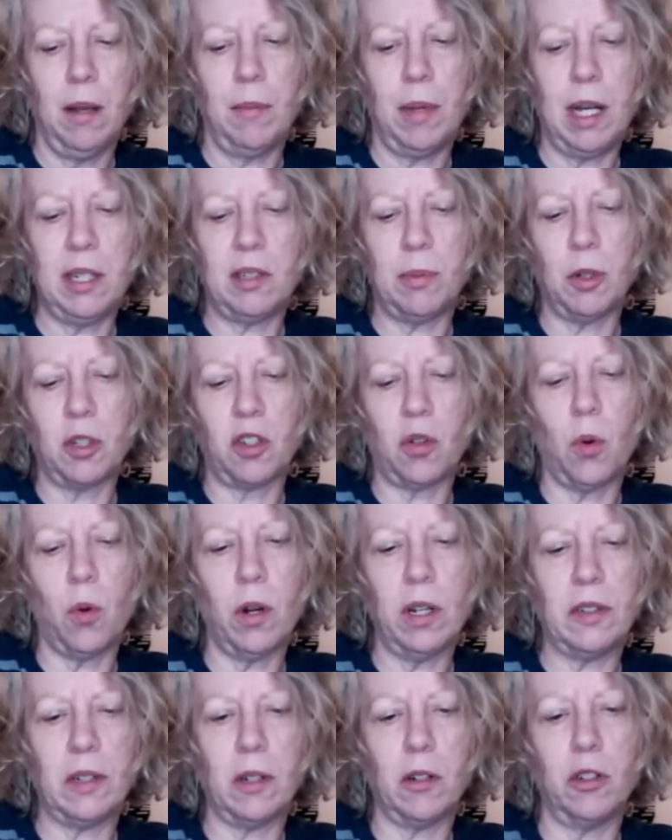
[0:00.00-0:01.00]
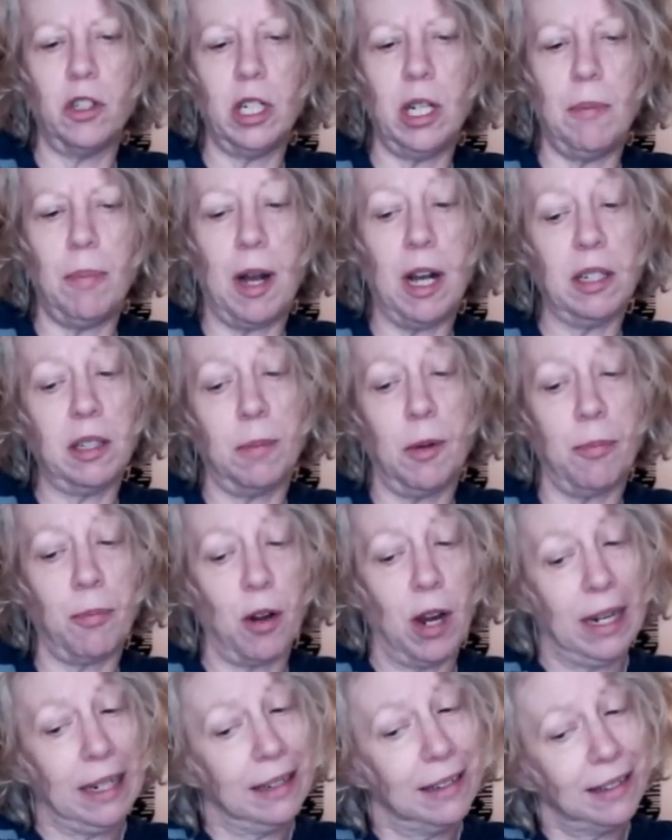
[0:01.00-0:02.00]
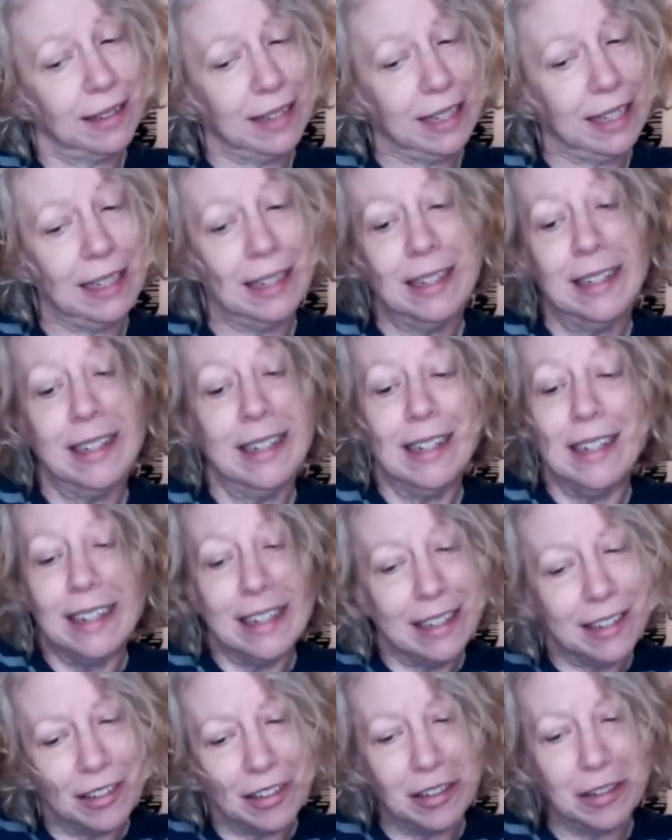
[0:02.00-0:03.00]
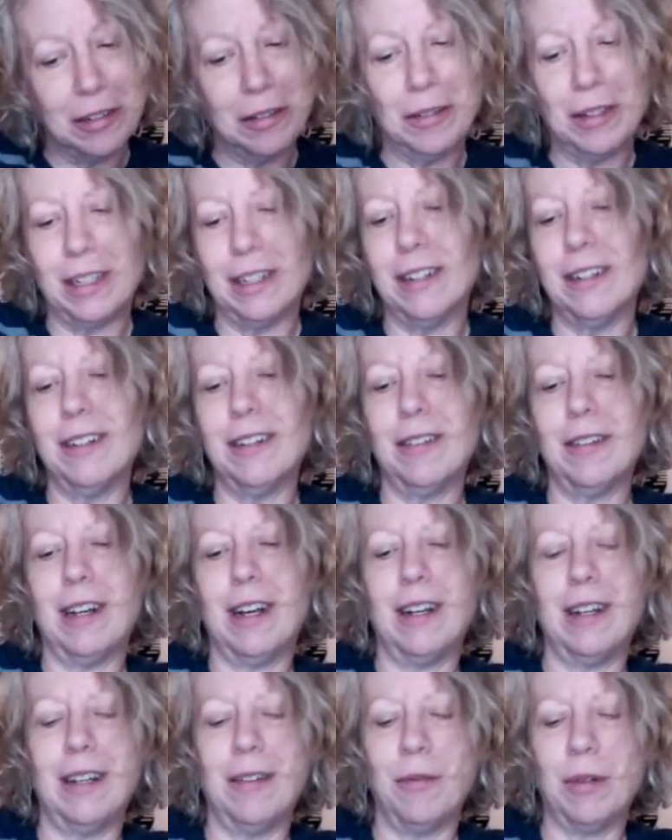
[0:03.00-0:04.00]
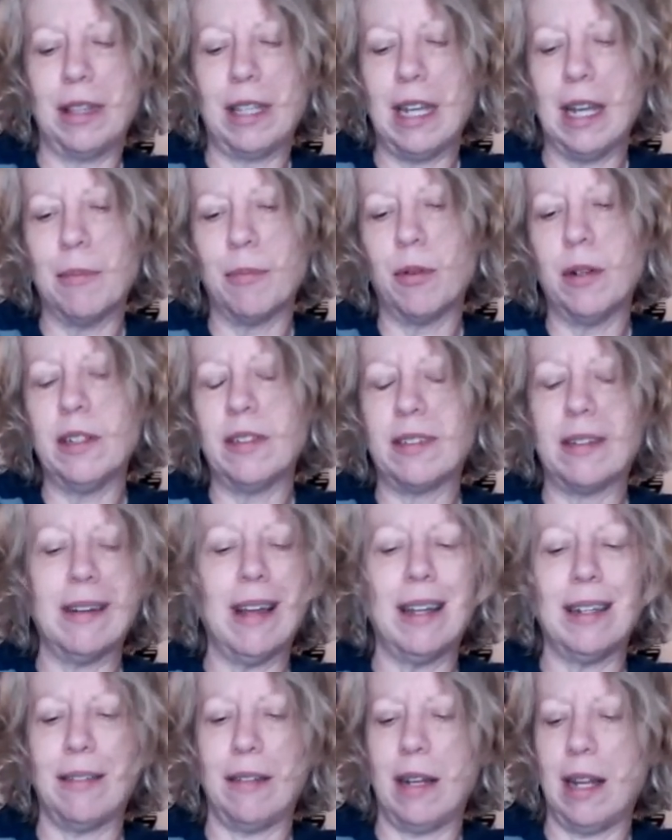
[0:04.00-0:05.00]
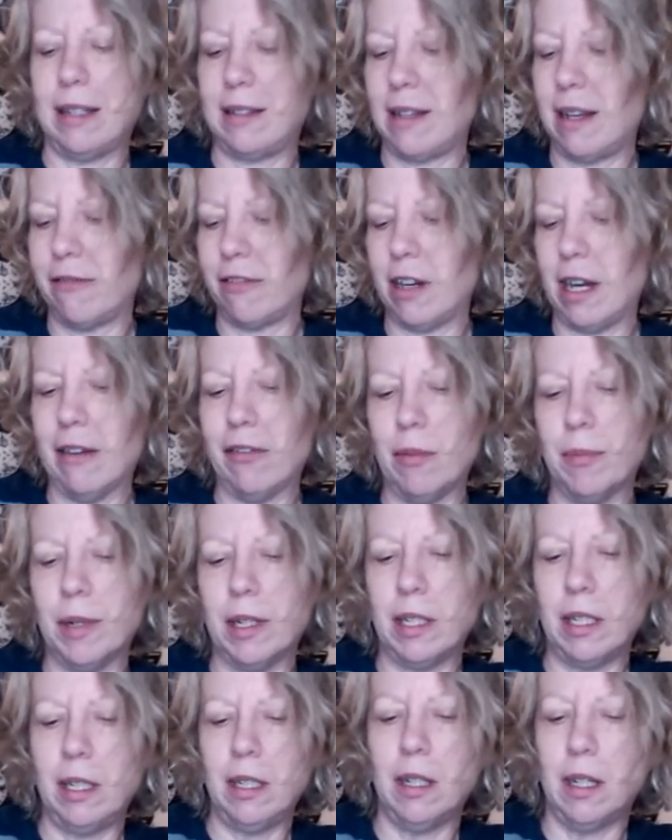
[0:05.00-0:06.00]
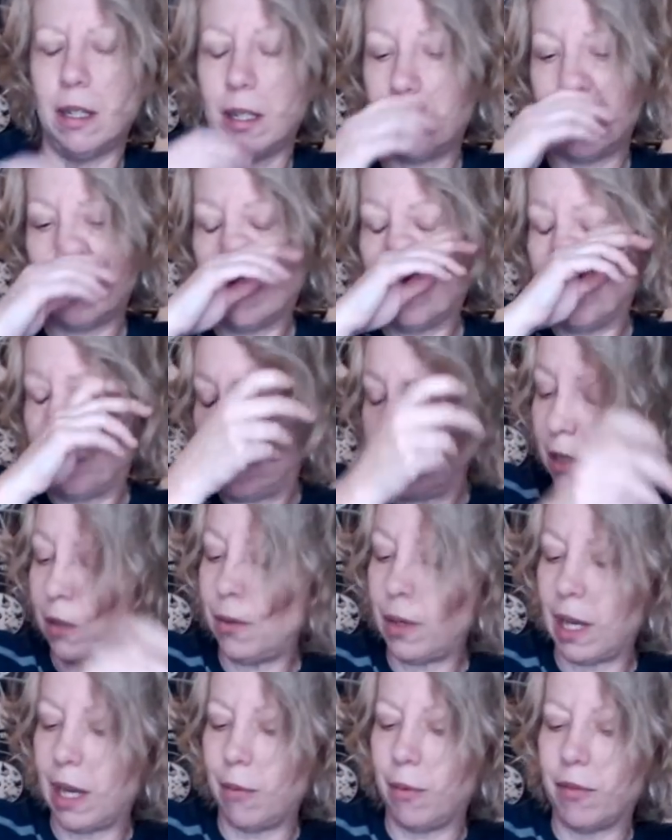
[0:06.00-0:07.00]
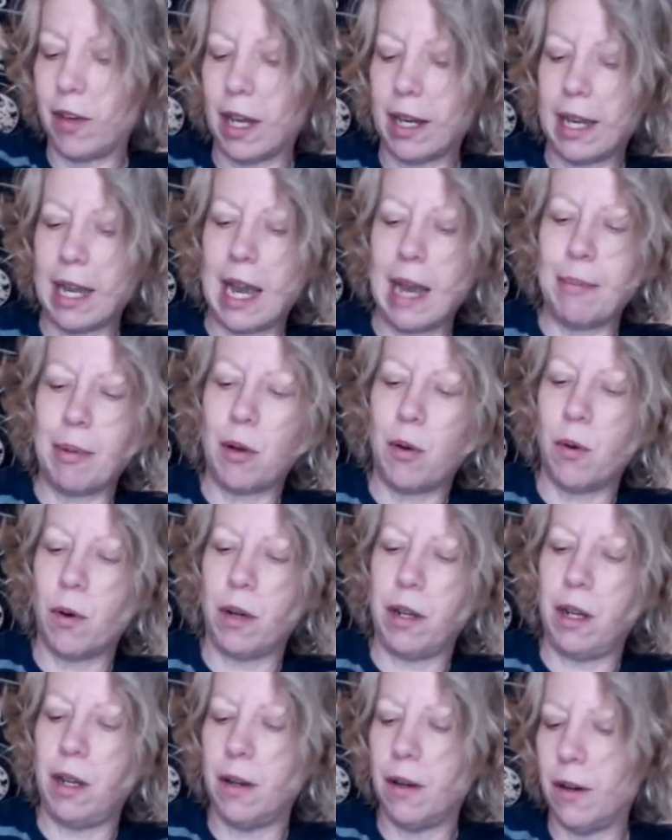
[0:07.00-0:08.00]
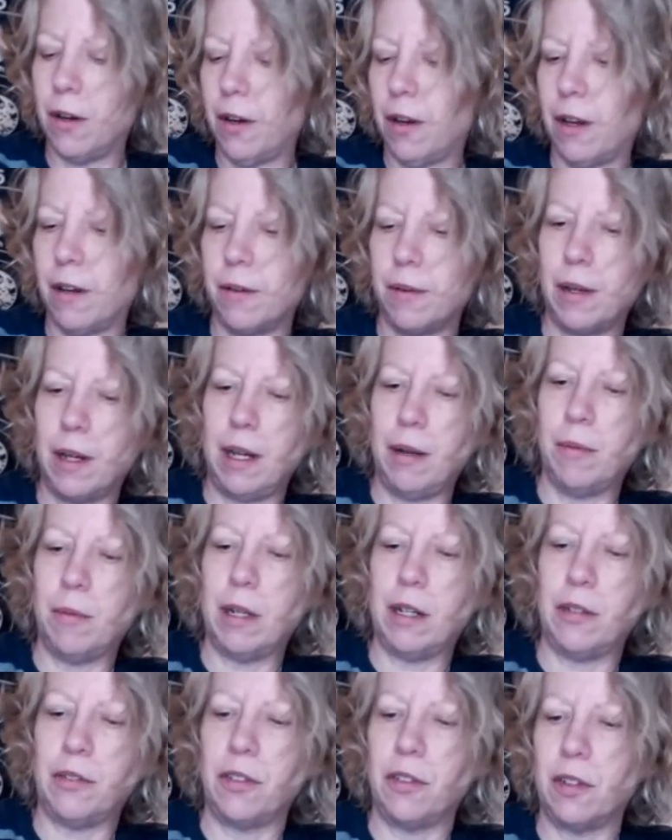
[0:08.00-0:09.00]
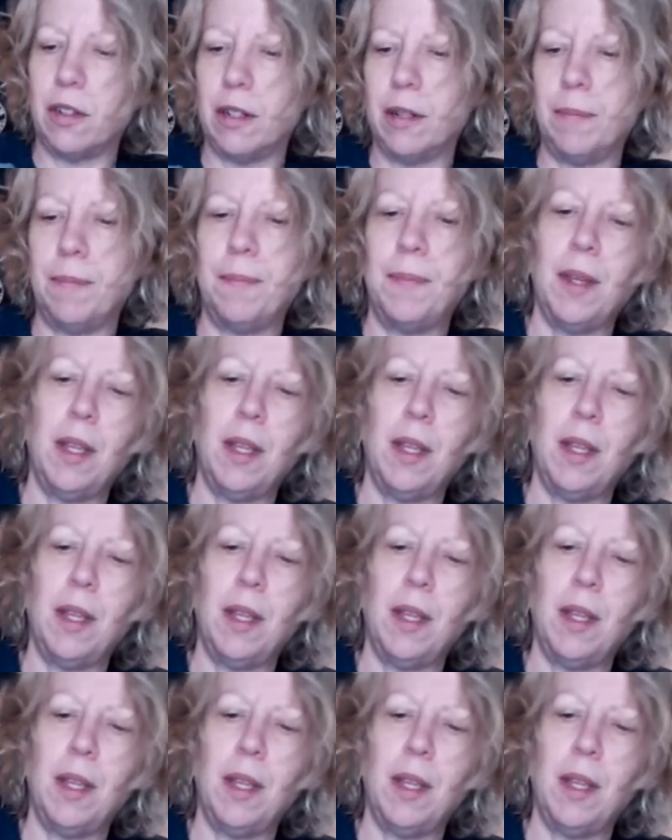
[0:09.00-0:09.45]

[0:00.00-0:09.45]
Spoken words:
Possible Taurus energy, possible pregnancy issue here with the Empress. That's not for everybody. Okay, we've got Capricorn here. All right, what else is up?